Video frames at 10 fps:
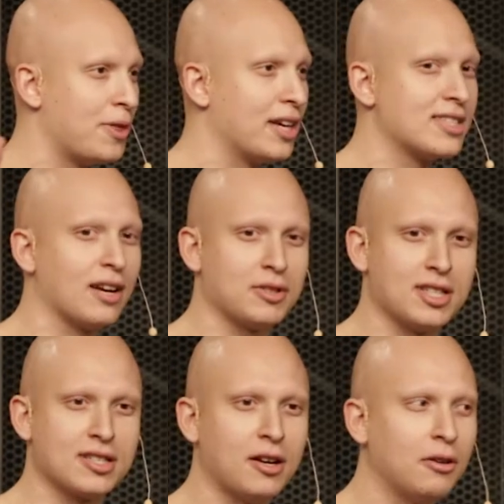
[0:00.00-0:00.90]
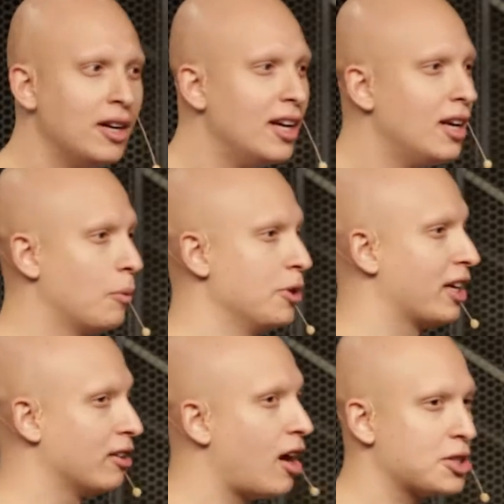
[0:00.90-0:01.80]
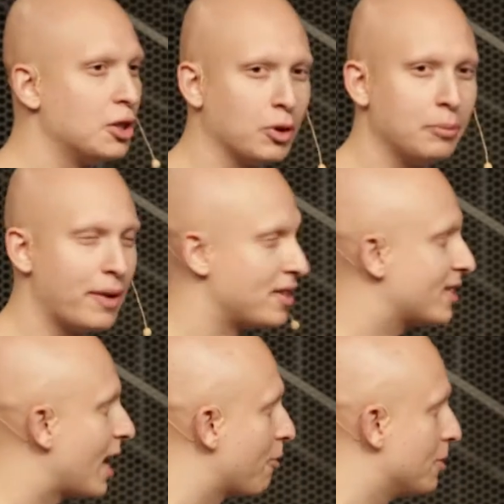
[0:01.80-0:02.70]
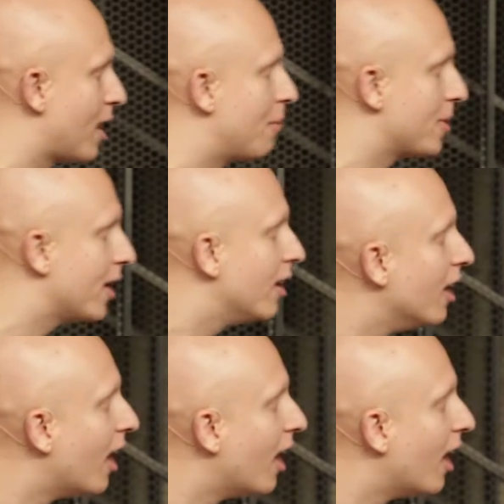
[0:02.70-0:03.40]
I think, in San Francisco, where you get locked in a room, you have to escape from a zombie.